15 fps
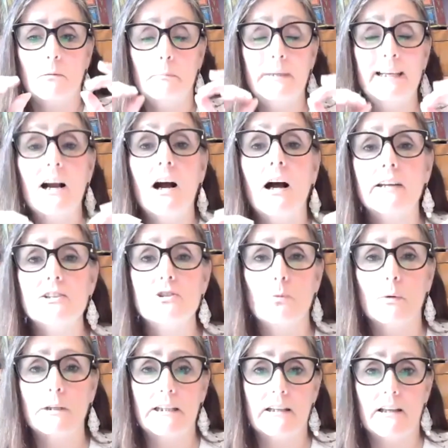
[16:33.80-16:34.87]
be kind to
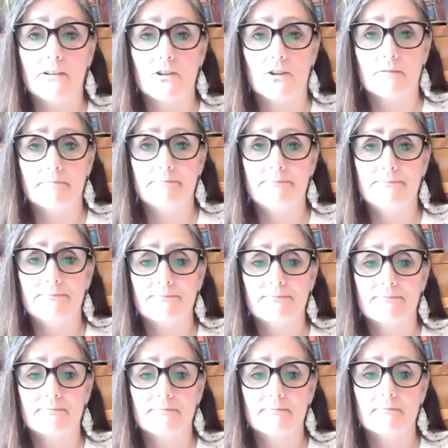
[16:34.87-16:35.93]
one another,
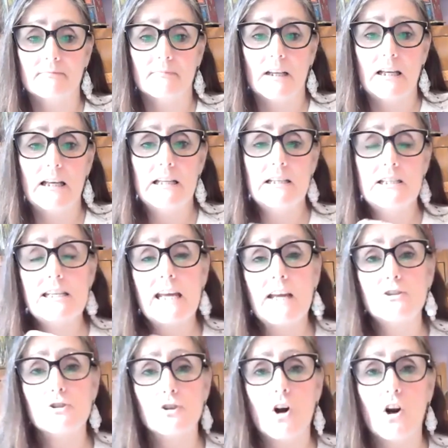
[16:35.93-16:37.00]

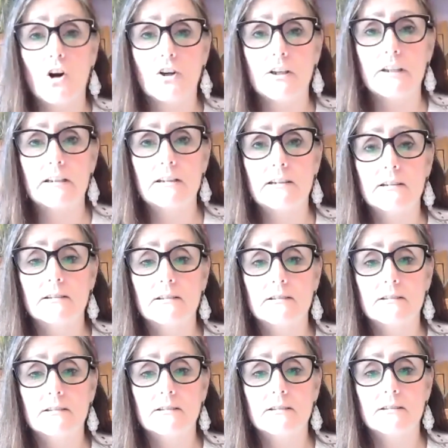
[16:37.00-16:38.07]
tender-hearted,
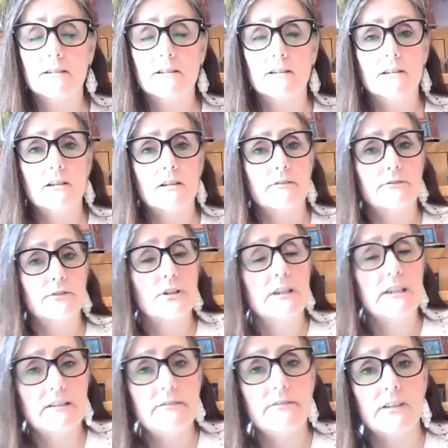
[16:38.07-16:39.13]

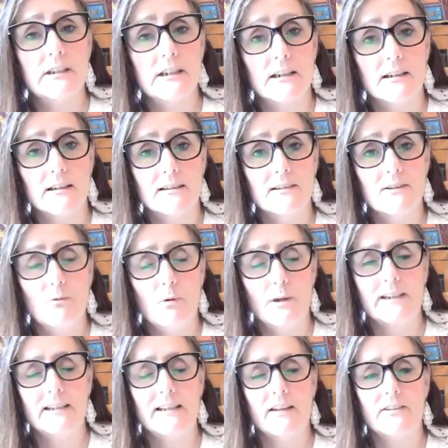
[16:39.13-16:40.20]
forgiving
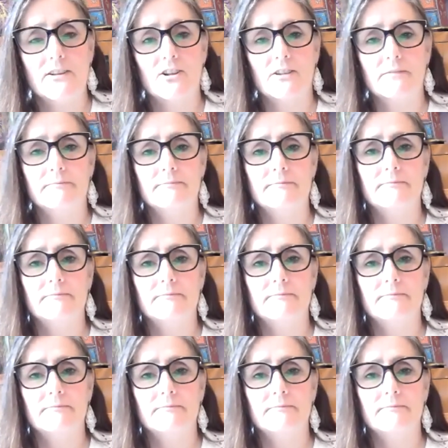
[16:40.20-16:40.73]
one another.